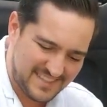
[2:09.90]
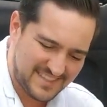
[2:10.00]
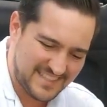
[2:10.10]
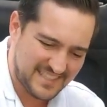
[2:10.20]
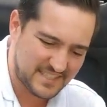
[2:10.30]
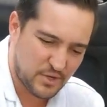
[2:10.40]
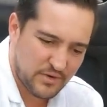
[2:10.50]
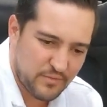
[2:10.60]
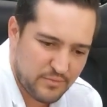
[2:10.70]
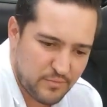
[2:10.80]
This
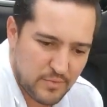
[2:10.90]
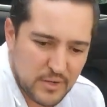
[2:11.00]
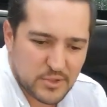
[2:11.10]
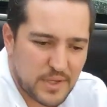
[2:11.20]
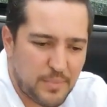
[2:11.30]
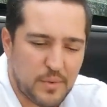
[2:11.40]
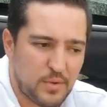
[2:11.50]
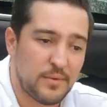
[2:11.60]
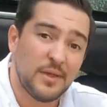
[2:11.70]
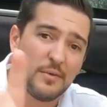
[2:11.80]
kind of rattles, but
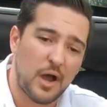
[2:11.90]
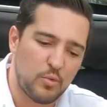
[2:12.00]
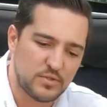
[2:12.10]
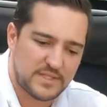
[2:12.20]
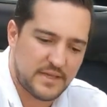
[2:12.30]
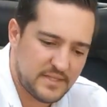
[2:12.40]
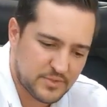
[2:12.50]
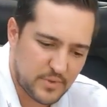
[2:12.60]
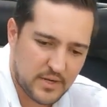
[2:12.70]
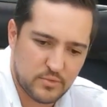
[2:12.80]
I will say
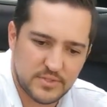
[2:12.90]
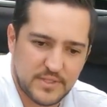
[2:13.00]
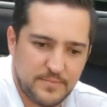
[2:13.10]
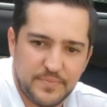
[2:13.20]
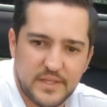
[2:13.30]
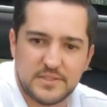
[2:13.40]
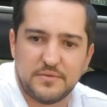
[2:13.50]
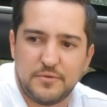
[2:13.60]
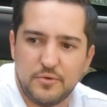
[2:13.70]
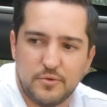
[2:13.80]
this rattles, and there's a
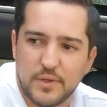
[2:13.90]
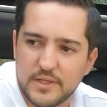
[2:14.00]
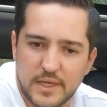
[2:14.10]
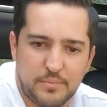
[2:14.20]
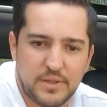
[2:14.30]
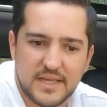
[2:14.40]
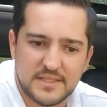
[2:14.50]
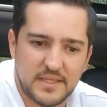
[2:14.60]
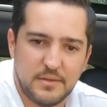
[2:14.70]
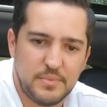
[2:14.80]
few
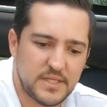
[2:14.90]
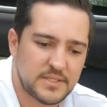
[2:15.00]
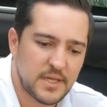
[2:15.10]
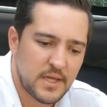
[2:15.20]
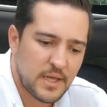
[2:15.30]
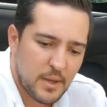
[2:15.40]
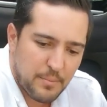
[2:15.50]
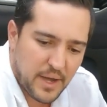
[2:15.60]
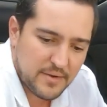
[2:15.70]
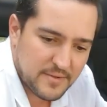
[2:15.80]
plasticky bits,
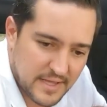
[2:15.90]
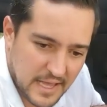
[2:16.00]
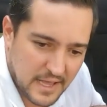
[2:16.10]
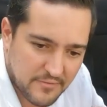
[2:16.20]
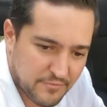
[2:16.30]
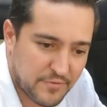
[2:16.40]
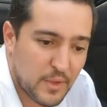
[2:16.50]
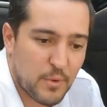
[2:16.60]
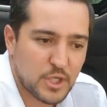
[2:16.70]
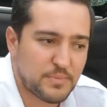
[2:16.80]
but for
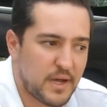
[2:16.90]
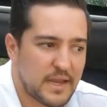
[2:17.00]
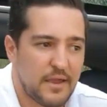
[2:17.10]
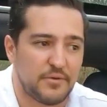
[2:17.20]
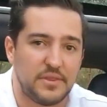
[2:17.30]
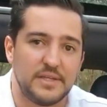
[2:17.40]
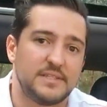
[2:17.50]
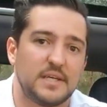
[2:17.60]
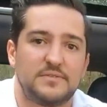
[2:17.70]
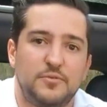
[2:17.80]
the most part everything
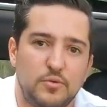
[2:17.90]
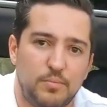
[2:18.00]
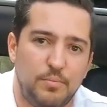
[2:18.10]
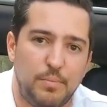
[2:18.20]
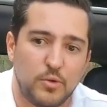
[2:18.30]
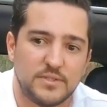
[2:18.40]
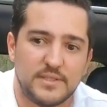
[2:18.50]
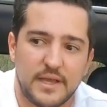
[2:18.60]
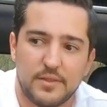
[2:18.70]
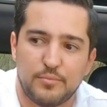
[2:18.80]
does feel bolted
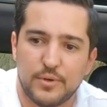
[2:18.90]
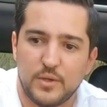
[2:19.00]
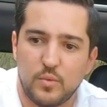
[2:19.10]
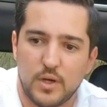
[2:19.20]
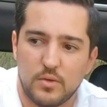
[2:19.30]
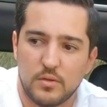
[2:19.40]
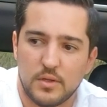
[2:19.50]
together pretty well